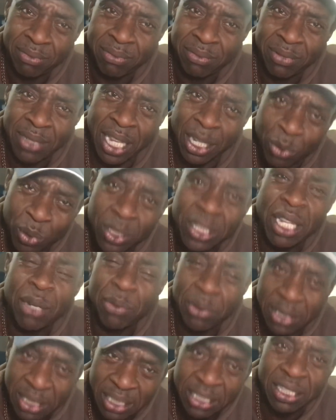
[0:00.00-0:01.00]
That's what they
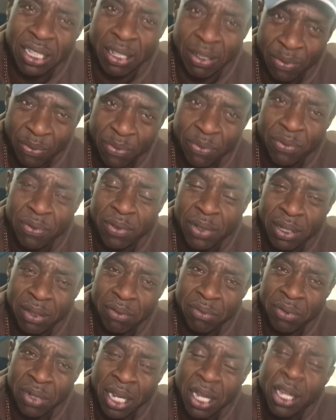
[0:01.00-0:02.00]
would deserve.
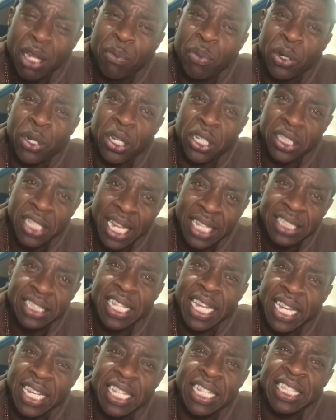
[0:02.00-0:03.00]
Right? Because that's
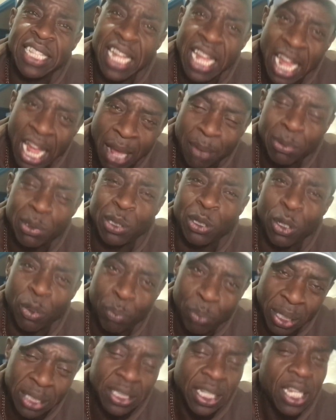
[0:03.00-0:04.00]
taking the absolute
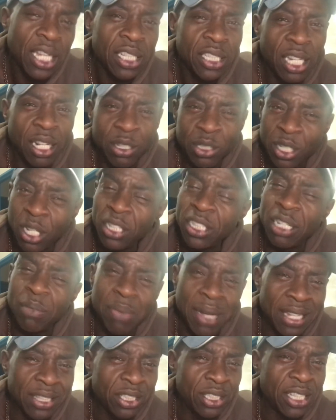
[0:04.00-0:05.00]
piss. So I could only
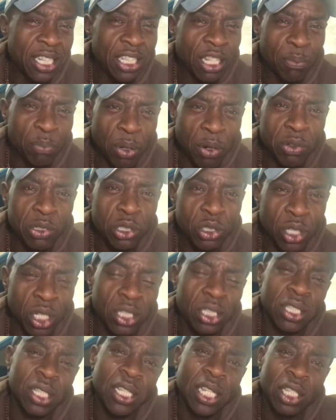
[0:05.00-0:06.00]
imagine that Boris
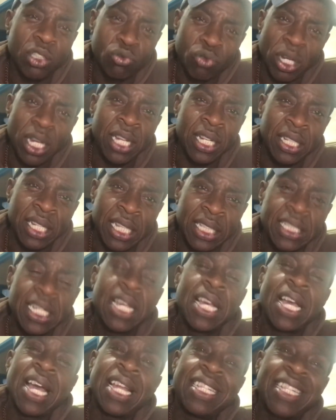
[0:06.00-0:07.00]
Johnson has written this
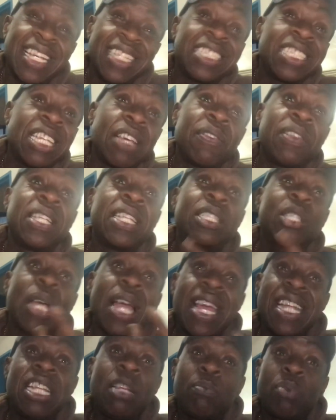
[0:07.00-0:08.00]
and he hasn't given it to
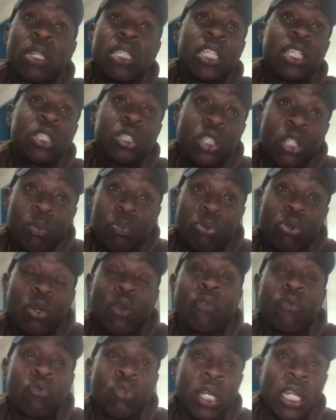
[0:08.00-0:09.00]
anybody to
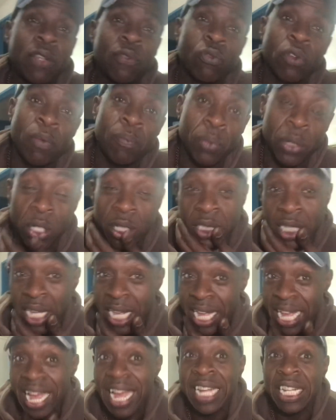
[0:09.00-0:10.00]
proofread for him. Because
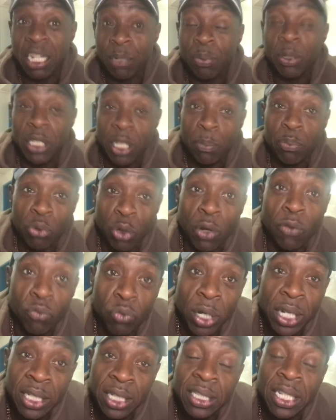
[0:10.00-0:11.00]
anybody
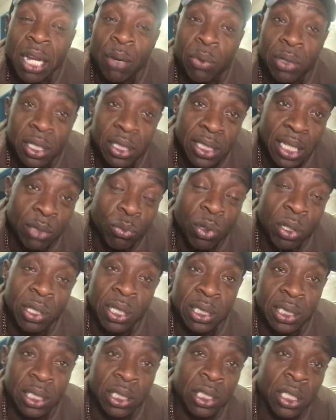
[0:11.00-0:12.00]
proofreading that would have said, well,
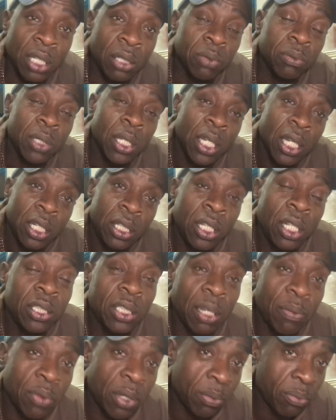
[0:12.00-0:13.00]
listen, you know
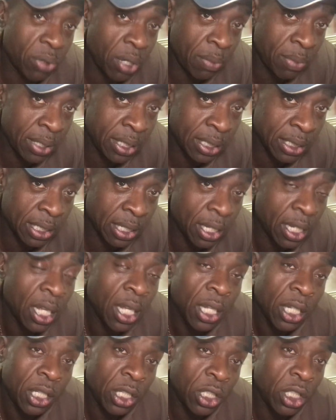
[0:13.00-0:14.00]
something, Prime Minister,
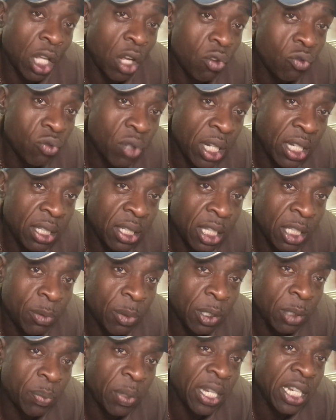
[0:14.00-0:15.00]
you don't really need to be
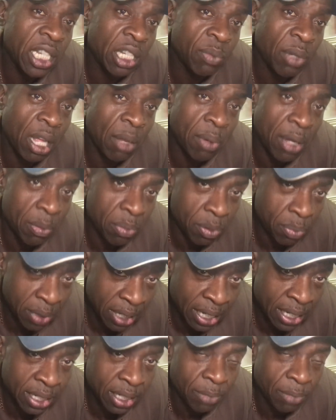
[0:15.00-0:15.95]
speaking about Peppa Pig.